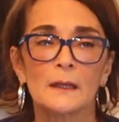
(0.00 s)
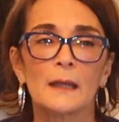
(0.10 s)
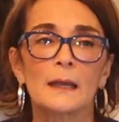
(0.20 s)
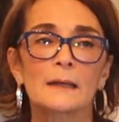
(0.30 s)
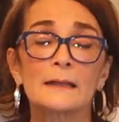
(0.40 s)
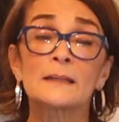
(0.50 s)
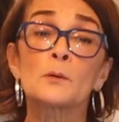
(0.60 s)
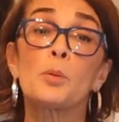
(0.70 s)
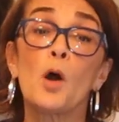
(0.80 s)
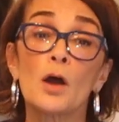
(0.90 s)
And I
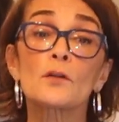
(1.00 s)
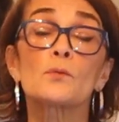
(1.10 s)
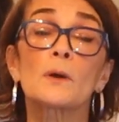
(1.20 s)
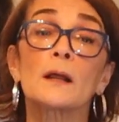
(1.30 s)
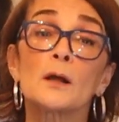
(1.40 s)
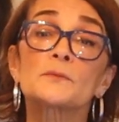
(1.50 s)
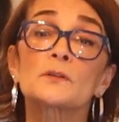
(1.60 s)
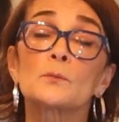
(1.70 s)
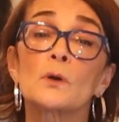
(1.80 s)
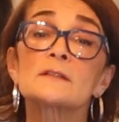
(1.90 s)
think part of what helped
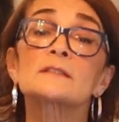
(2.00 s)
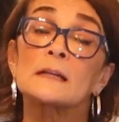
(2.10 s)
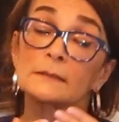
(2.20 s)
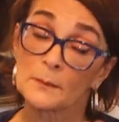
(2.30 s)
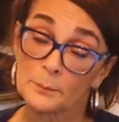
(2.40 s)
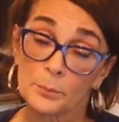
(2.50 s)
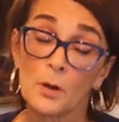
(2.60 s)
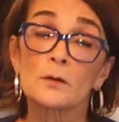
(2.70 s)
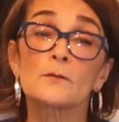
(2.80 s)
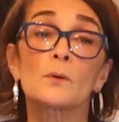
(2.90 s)
him was, and I think
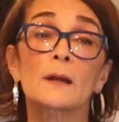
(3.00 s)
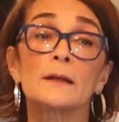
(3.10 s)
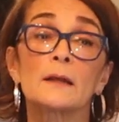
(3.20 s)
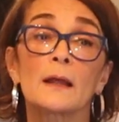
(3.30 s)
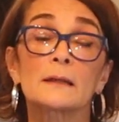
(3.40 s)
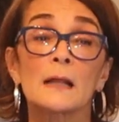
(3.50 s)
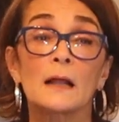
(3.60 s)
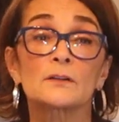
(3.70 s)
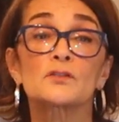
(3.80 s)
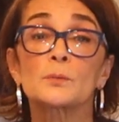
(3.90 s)
part of what I
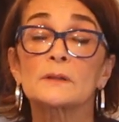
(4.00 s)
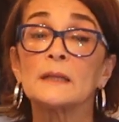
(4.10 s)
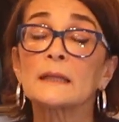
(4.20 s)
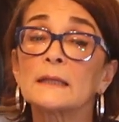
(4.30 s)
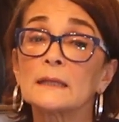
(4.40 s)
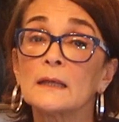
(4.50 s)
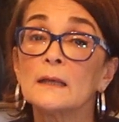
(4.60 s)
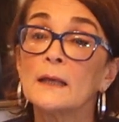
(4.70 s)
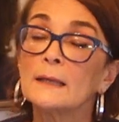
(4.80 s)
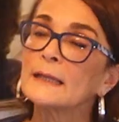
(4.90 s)
acknowledged with Nicky
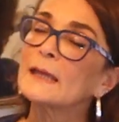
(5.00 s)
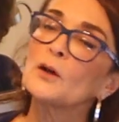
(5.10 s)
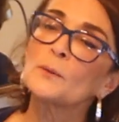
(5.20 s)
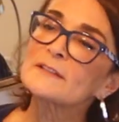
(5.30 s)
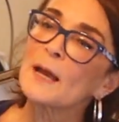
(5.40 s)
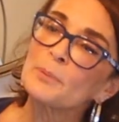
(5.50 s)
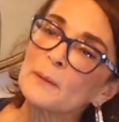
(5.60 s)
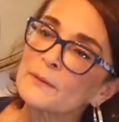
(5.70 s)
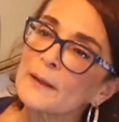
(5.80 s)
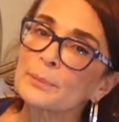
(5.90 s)
always had
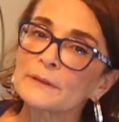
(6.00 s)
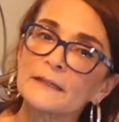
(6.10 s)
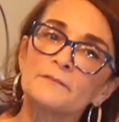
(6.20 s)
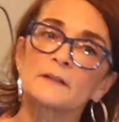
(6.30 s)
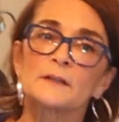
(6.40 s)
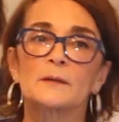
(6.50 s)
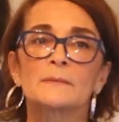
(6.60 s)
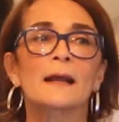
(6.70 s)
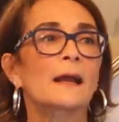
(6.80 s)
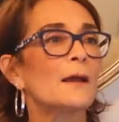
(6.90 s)
people that believed in him.
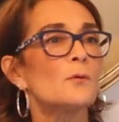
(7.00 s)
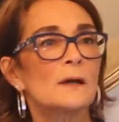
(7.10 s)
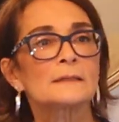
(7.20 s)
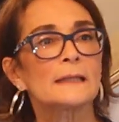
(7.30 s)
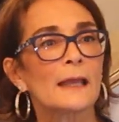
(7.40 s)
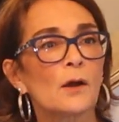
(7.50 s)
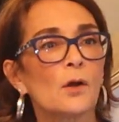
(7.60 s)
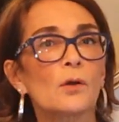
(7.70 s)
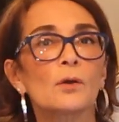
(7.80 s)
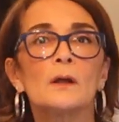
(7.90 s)
That guy Juan
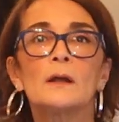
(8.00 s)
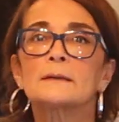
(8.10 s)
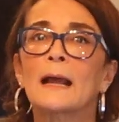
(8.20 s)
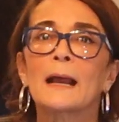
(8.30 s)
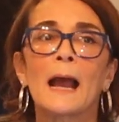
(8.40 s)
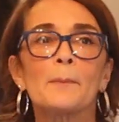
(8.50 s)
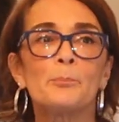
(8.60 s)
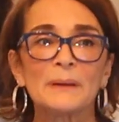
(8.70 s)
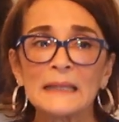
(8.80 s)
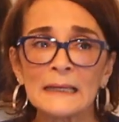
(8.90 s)
Diego, that guy
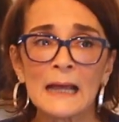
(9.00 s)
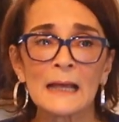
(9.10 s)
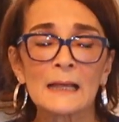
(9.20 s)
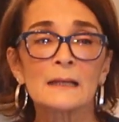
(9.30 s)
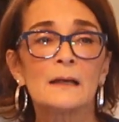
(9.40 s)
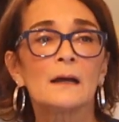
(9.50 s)
Pina,